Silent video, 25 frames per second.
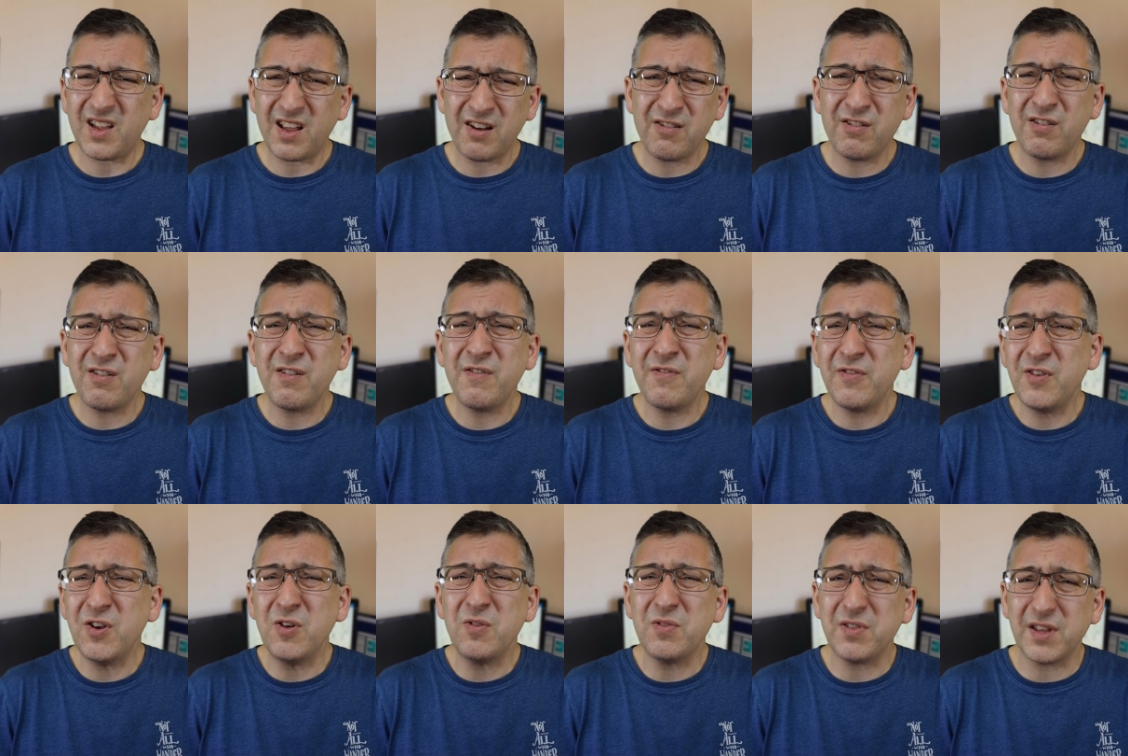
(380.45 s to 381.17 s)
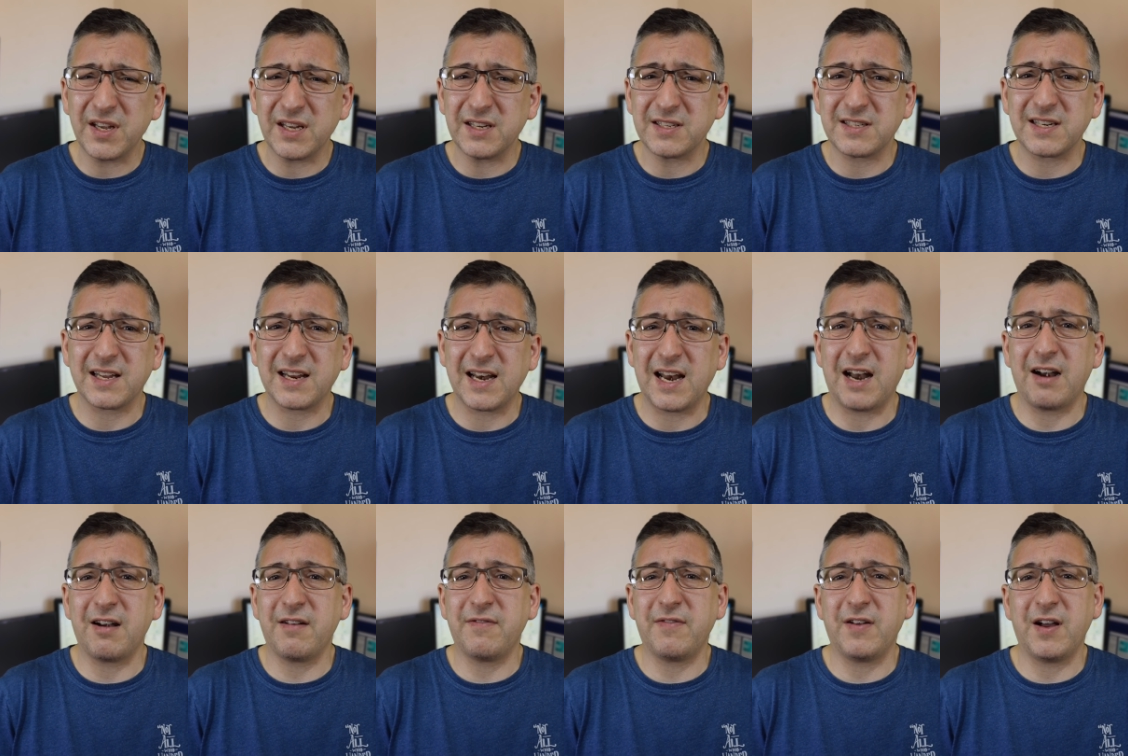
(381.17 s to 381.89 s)
There are a few things to
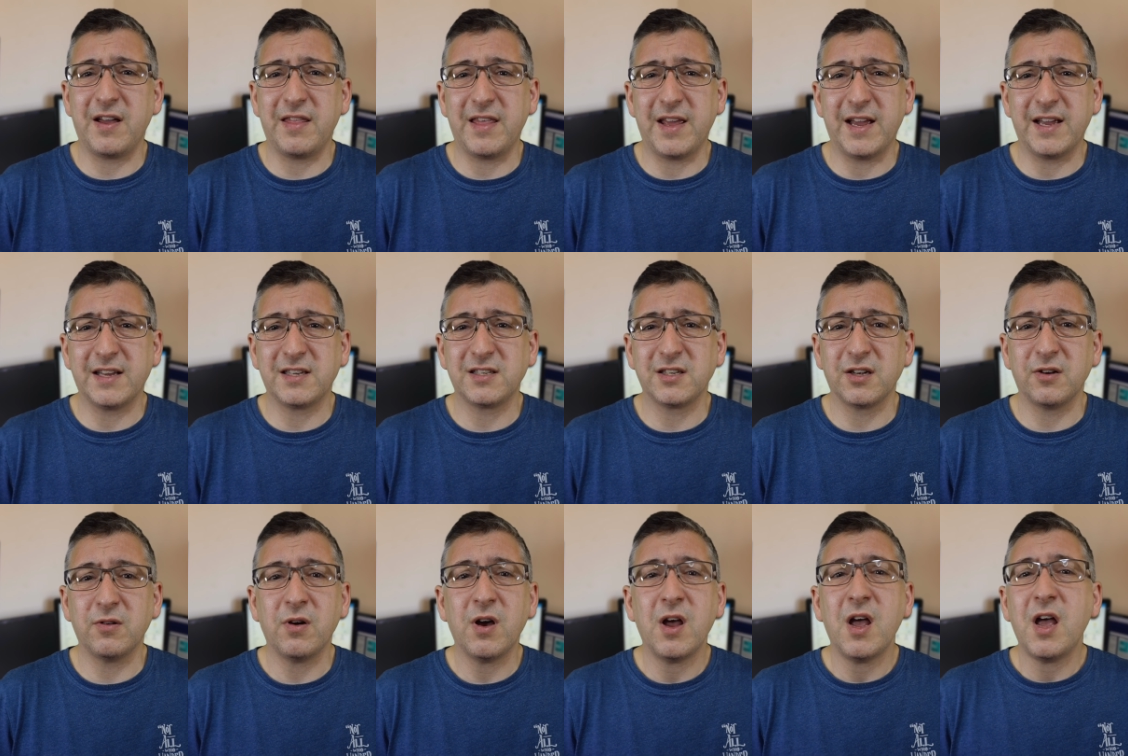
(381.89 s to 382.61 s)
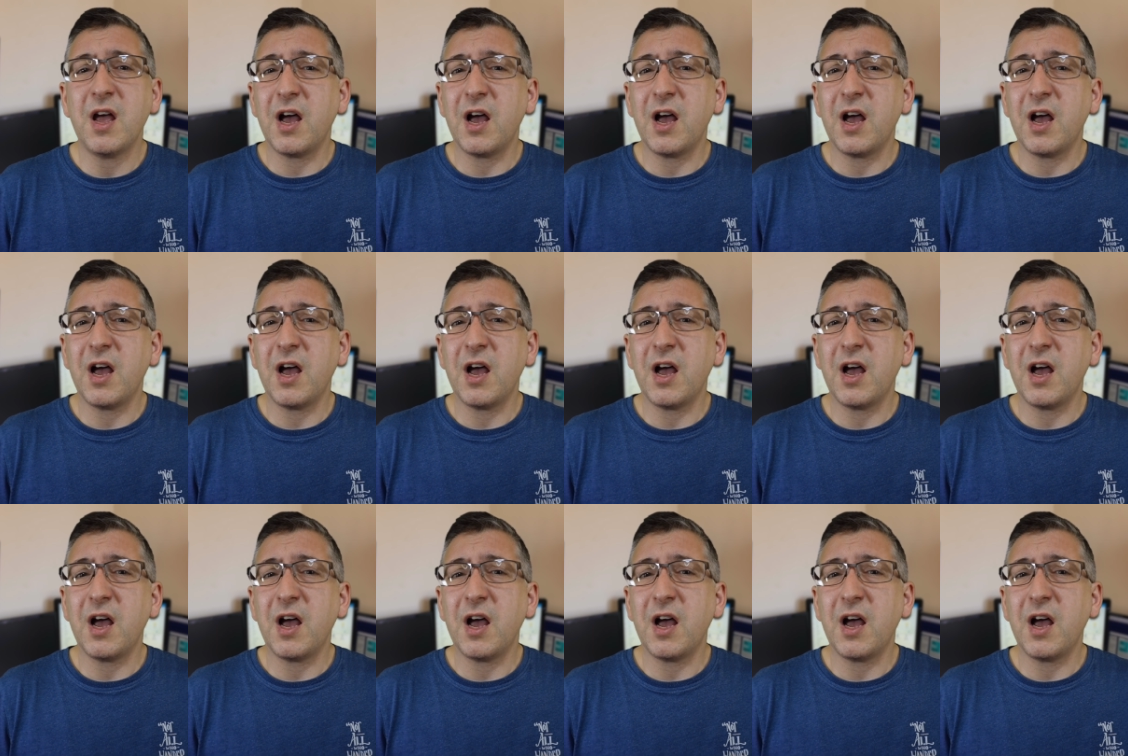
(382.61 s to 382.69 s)
clarify there, so